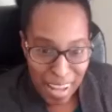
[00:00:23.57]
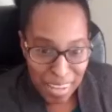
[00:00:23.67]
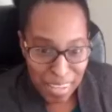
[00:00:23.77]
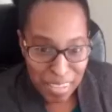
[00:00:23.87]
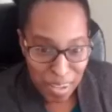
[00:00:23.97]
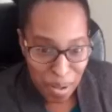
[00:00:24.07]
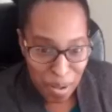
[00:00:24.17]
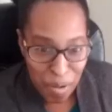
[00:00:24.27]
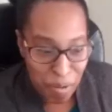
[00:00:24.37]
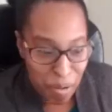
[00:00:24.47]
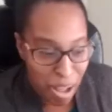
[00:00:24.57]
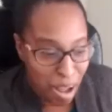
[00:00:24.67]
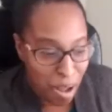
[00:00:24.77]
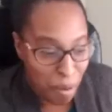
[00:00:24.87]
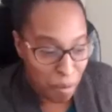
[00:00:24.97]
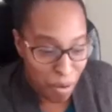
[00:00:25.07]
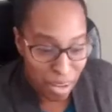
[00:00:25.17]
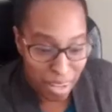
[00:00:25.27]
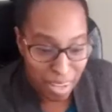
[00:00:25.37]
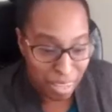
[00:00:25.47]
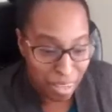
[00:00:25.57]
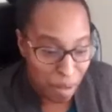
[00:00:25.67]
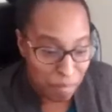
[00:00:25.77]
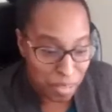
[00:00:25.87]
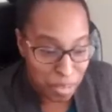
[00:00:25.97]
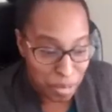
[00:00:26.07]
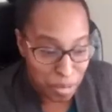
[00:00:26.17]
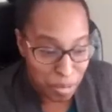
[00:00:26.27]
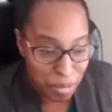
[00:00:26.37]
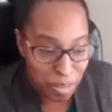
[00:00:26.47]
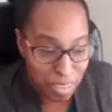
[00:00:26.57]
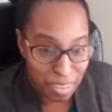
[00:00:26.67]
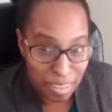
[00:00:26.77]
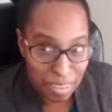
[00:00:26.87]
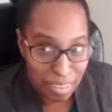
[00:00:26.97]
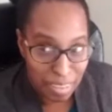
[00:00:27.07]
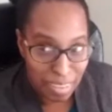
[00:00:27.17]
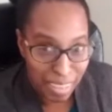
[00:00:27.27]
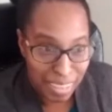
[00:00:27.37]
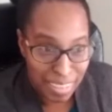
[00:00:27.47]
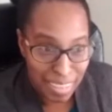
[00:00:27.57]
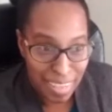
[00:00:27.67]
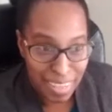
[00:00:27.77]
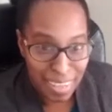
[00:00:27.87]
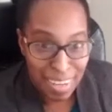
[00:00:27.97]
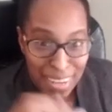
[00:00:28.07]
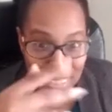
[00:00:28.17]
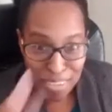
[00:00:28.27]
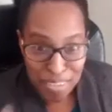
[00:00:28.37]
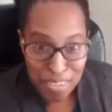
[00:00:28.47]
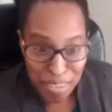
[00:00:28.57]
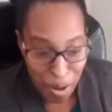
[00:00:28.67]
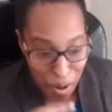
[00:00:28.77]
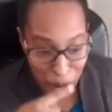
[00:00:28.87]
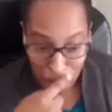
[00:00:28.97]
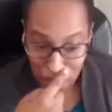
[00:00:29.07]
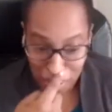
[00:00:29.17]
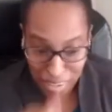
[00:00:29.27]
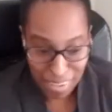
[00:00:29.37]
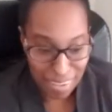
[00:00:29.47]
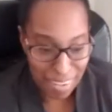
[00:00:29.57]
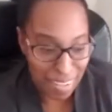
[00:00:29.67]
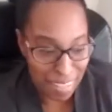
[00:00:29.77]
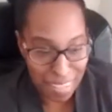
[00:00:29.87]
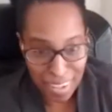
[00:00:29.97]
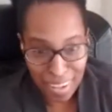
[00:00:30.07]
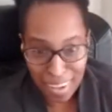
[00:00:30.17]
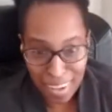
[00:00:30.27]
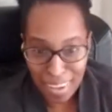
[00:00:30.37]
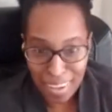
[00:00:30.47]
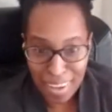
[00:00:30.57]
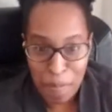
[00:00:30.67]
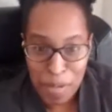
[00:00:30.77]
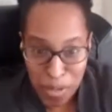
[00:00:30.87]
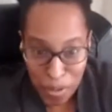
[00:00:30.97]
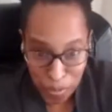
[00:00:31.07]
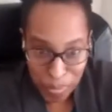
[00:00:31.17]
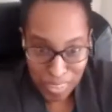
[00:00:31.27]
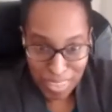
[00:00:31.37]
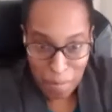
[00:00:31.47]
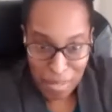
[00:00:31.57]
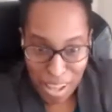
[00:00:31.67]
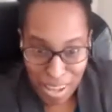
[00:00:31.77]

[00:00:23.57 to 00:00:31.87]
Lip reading: so I'm going to kick it off to Lisa to start off the episode. How about that?